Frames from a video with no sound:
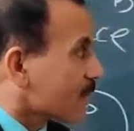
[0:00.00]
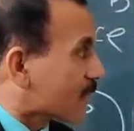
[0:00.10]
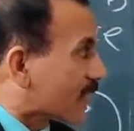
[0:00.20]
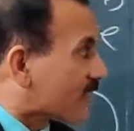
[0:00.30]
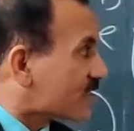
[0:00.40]

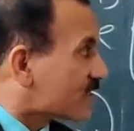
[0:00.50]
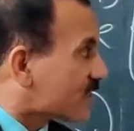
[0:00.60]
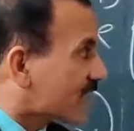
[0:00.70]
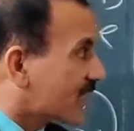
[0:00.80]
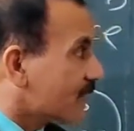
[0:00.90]
that is
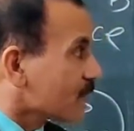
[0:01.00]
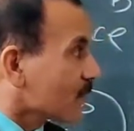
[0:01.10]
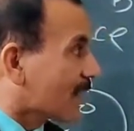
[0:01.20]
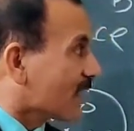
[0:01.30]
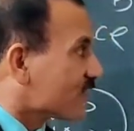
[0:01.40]
T
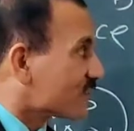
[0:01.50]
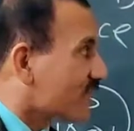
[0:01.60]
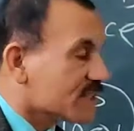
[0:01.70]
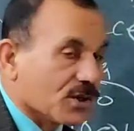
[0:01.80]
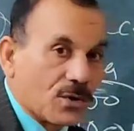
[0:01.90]
minus
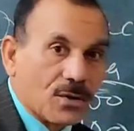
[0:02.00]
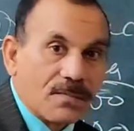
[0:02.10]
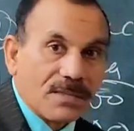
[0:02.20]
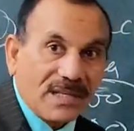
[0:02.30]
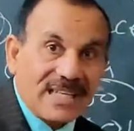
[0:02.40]

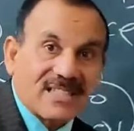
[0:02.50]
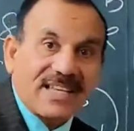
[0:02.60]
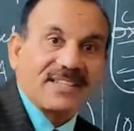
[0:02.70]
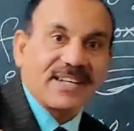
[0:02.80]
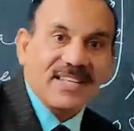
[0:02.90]
T0, is the
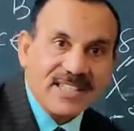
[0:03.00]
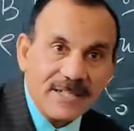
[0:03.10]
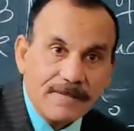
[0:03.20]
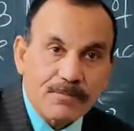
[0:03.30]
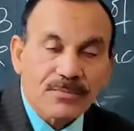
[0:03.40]
increase
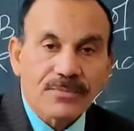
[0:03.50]
in